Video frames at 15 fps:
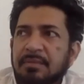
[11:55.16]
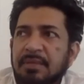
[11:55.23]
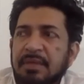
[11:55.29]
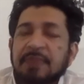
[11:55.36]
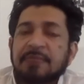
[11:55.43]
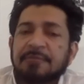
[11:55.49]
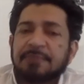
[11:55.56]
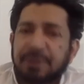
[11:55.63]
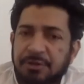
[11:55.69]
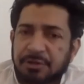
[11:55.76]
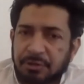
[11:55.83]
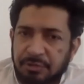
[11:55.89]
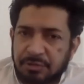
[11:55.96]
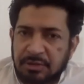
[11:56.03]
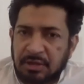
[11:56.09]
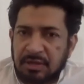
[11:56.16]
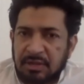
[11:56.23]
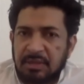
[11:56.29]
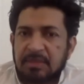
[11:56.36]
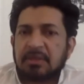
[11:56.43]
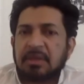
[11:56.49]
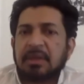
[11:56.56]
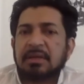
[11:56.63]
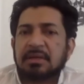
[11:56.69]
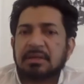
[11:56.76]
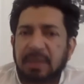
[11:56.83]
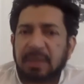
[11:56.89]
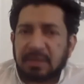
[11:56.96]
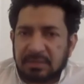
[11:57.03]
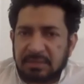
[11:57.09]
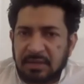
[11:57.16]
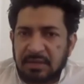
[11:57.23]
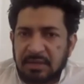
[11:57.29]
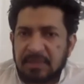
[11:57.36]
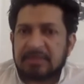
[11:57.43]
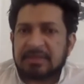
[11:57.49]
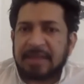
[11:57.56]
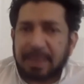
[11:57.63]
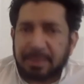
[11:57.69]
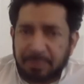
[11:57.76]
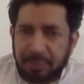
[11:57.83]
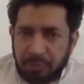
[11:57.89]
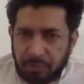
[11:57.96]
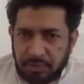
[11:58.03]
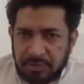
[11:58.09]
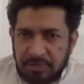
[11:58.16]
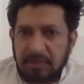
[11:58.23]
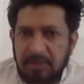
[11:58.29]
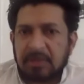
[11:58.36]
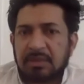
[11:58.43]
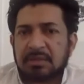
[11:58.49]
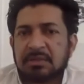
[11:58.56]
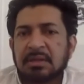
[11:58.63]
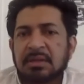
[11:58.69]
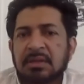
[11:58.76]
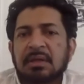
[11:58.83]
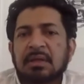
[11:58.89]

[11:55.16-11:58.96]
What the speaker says: in vitro studies, in data studies, laboratory studies,